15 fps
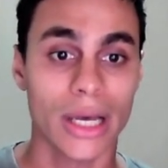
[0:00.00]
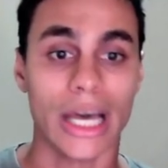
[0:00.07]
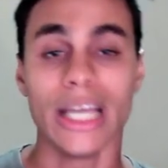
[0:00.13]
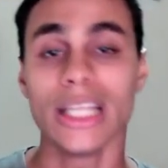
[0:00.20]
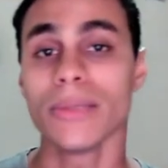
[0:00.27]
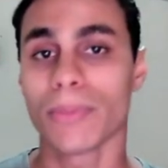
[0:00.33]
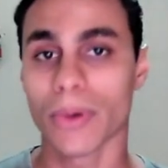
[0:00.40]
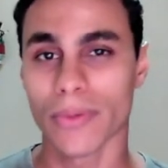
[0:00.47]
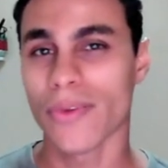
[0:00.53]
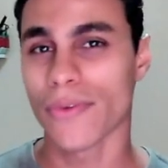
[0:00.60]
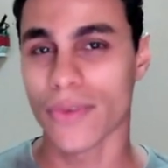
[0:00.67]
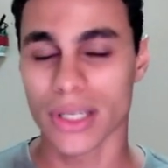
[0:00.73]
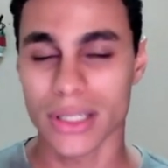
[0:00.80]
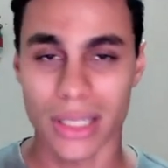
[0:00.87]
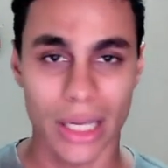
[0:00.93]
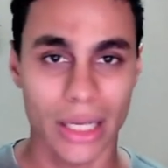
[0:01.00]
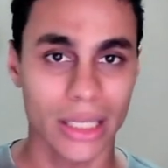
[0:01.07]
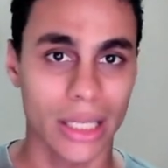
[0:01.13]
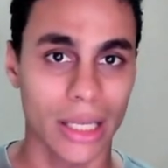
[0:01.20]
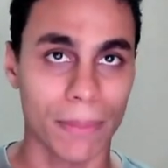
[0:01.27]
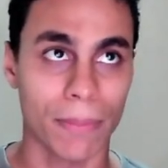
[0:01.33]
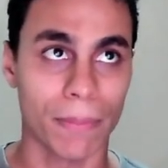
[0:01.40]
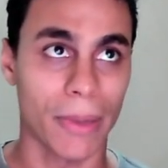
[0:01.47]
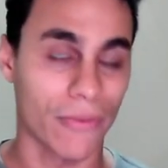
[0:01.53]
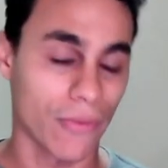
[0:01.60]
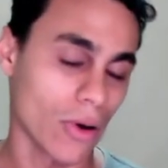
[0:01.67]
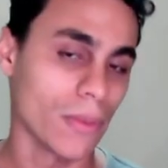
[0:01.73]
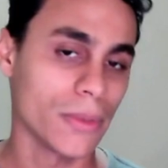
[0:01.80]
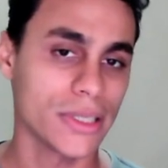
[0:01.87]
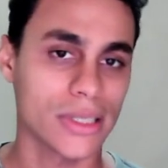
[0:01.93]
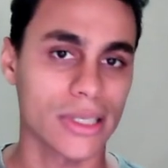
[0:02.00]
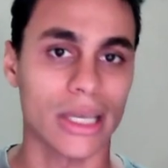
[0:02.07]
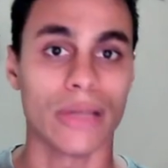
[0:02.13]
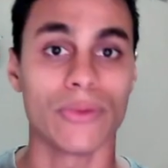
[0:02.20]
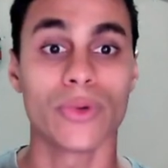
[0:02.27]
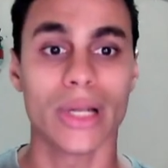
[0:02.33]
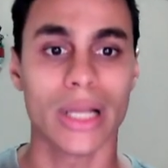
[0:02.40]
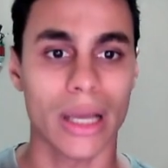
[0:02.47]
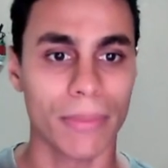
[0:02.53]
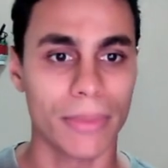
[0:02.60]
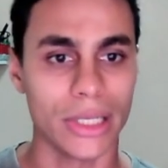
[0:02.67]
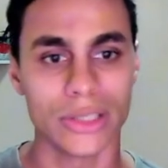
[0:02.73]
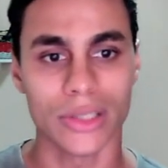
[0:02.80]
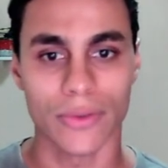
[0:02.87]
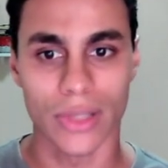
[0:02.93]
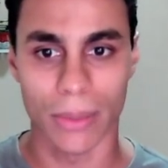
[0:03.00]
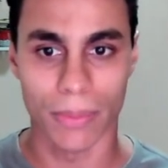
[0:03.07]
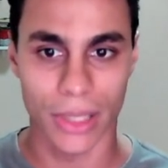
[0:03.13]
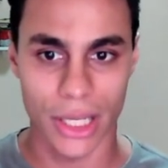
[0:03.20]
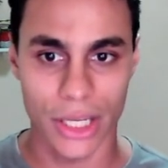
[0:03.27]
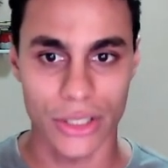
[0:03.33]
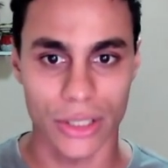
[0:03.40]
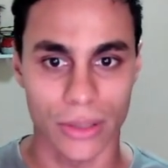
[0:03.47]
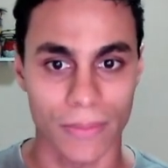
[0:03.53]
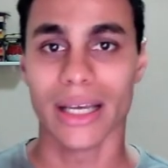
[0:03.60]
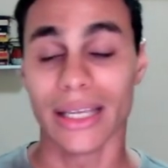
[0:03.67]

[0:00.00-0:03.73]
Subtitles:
and improve things like the performance and reliability of the application.